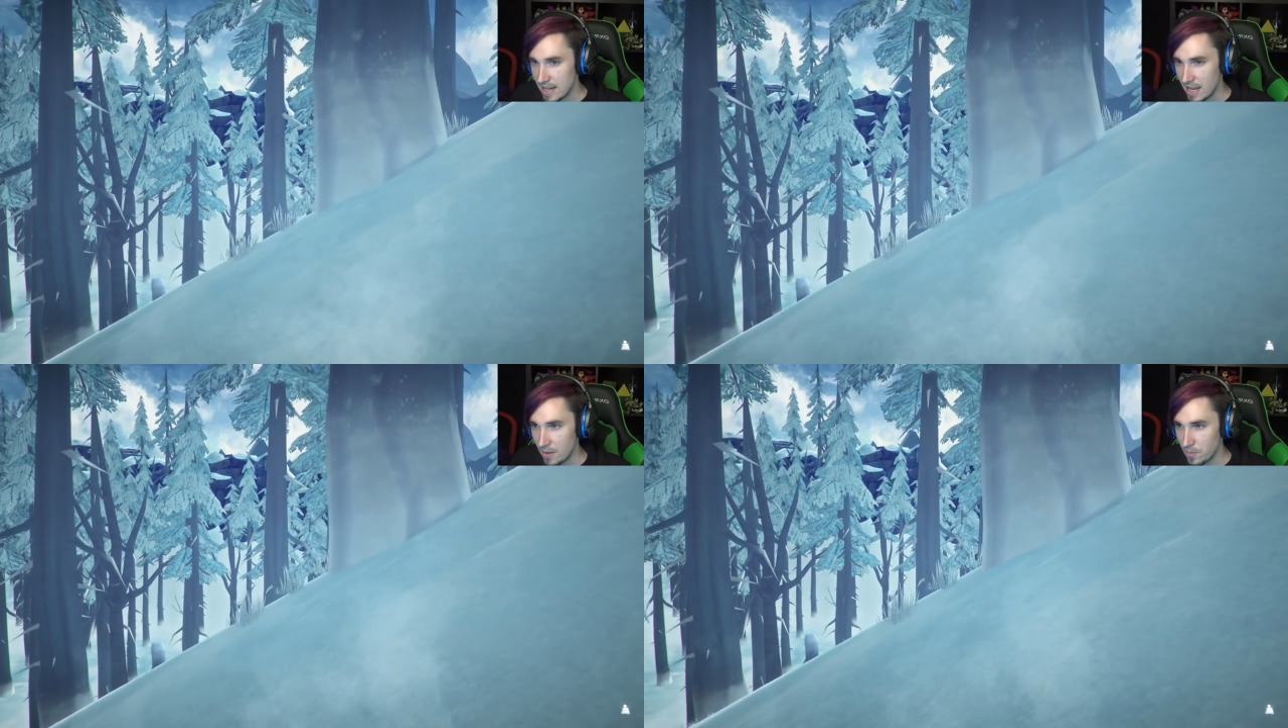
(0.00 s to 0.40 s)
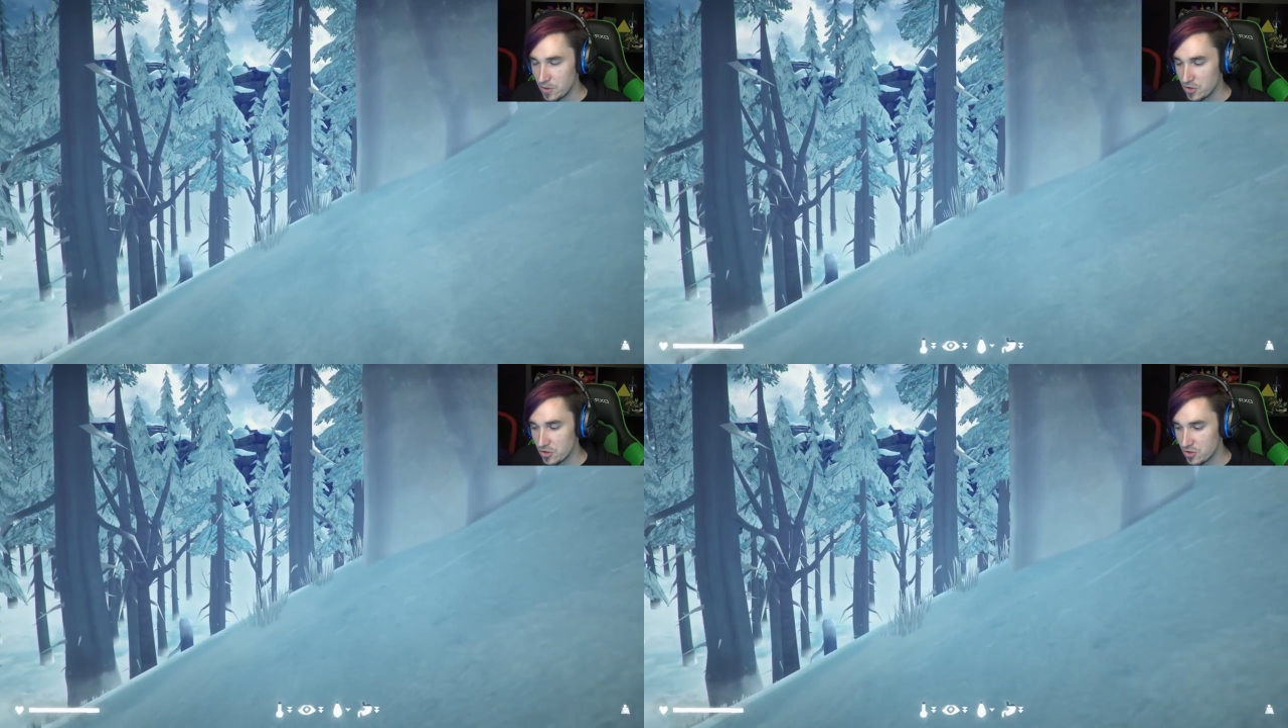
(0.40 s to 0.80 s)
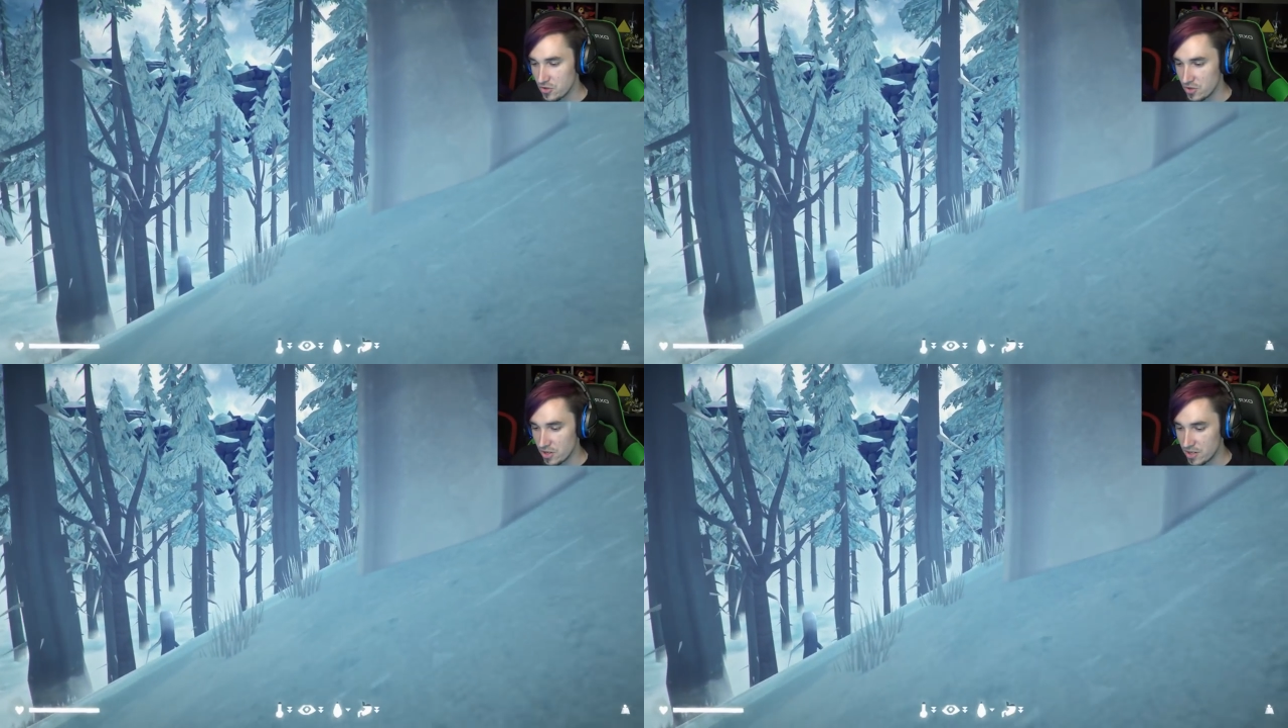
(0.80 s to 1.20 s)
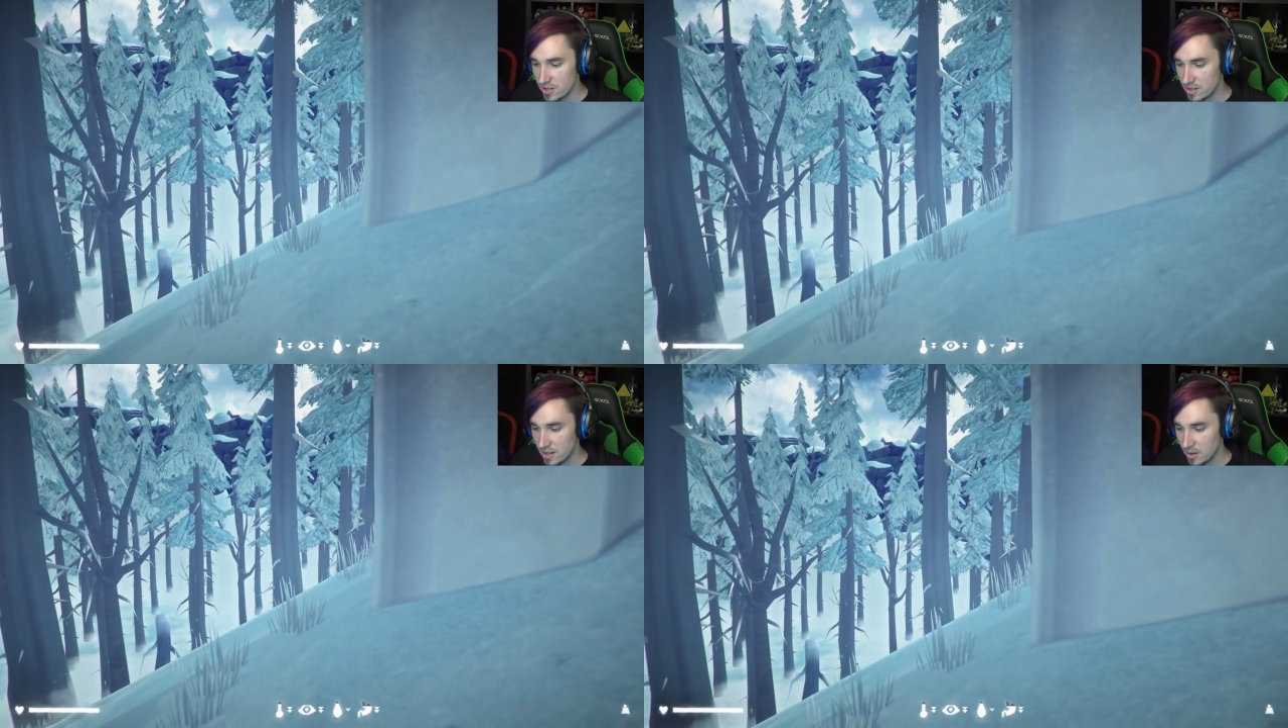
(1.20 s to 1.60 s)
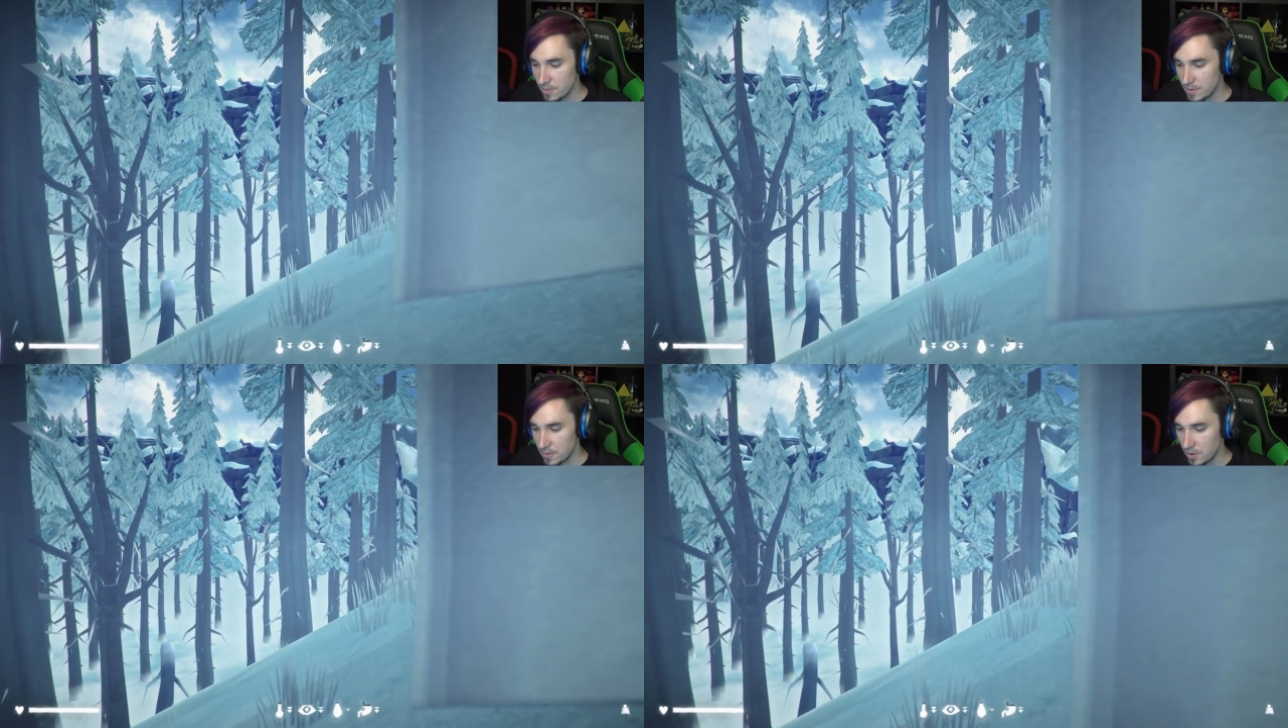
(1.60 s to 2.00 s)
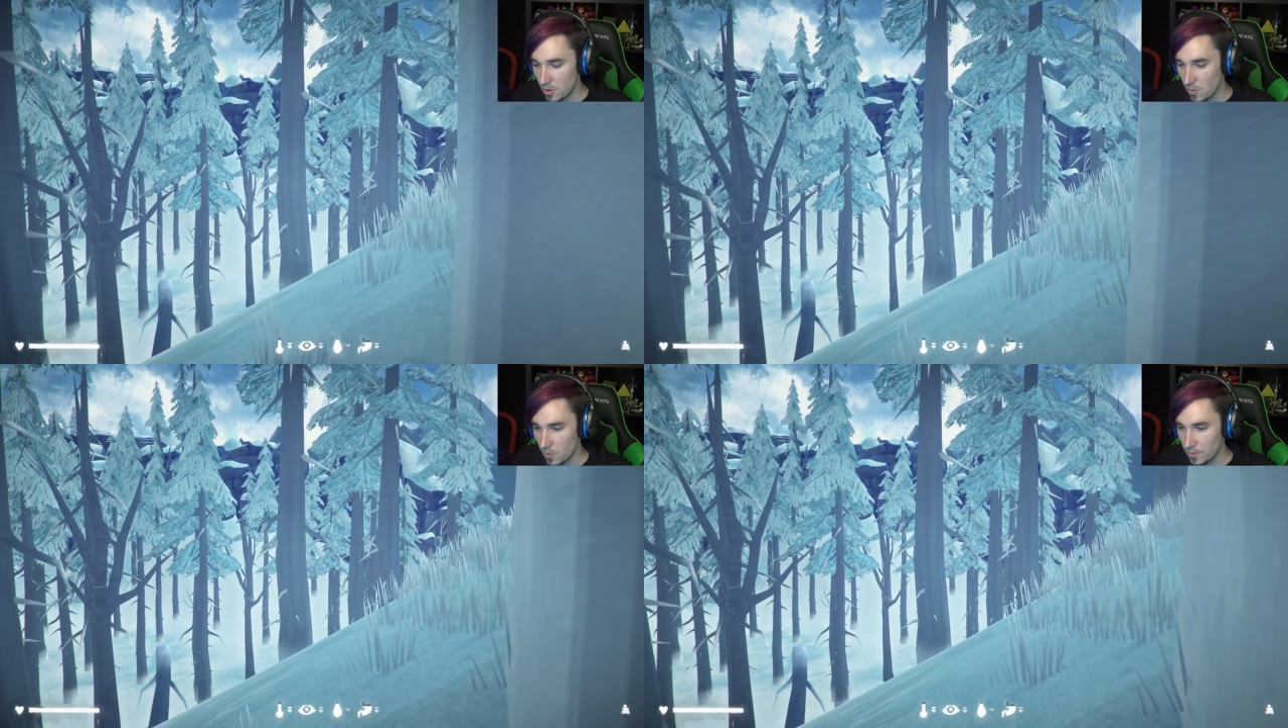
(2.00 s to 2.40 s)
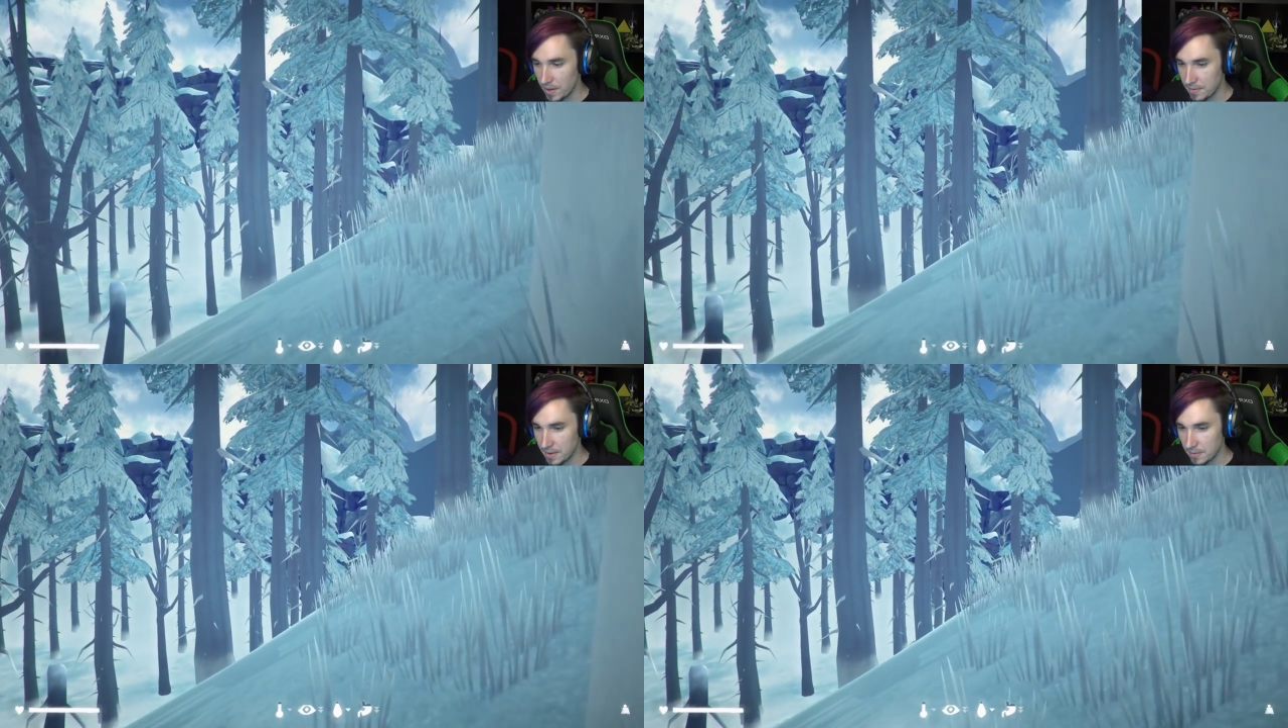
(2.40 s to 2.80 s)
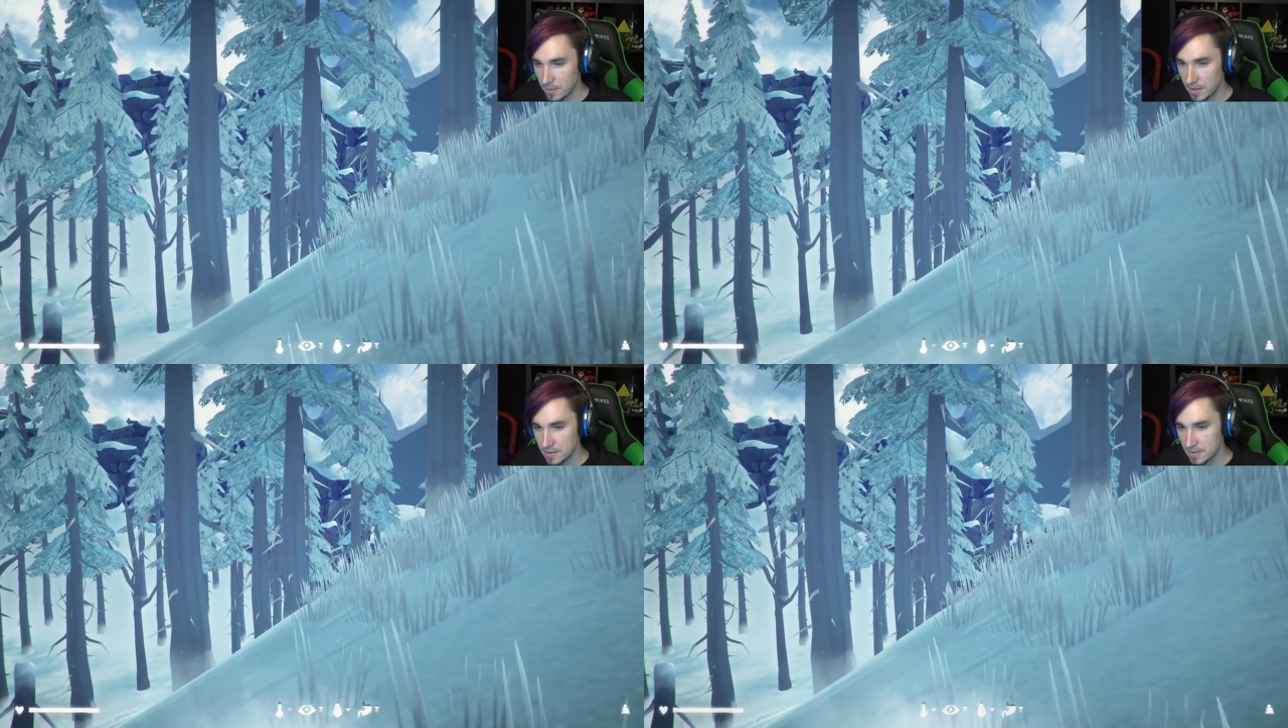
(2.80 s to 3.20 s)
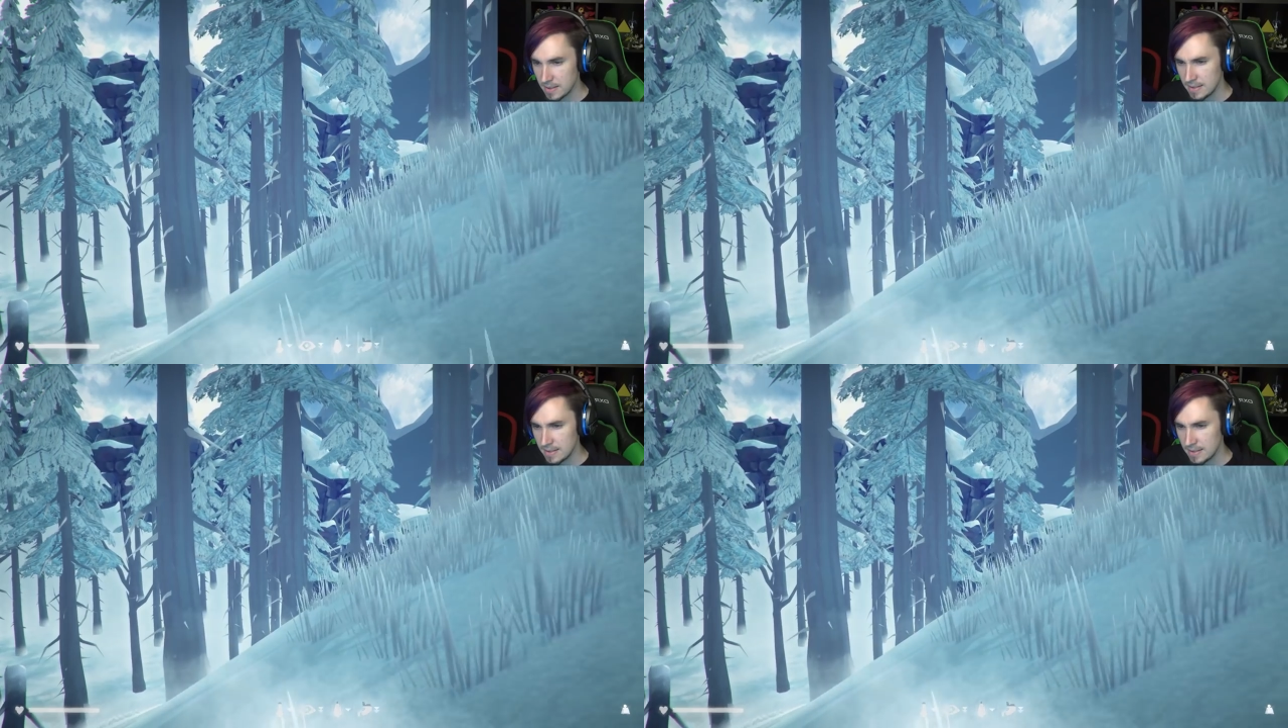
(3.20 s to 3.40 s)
And we should... How are we doing cold and everything wise?